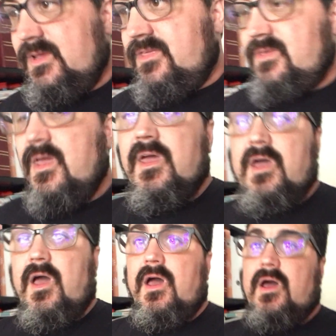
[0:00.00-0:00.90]
with
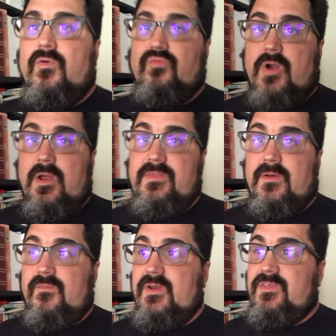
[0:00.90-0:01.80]

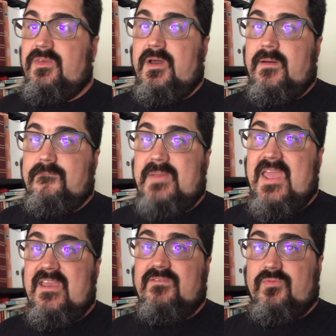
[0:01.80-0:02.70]

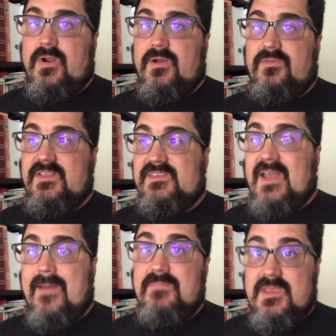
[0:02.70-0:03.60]
paved road that's
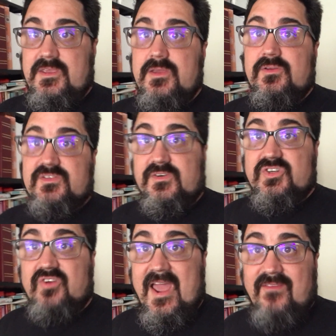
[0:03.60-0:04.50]
not being used for
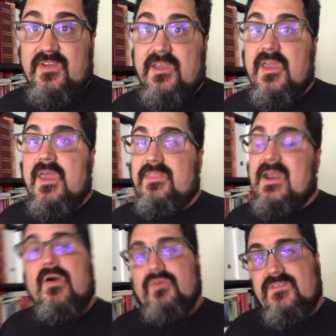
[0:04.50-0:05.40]
traffic
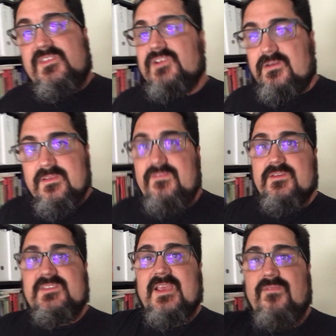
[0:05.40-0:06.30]
that I would certainly
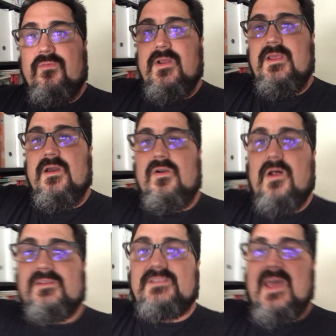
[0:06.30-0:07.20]
feel safe running
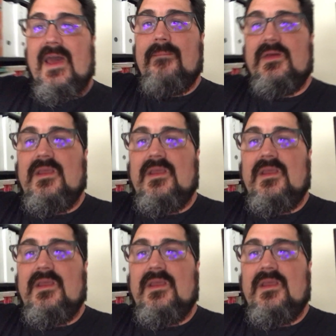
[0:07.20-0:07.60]
across that,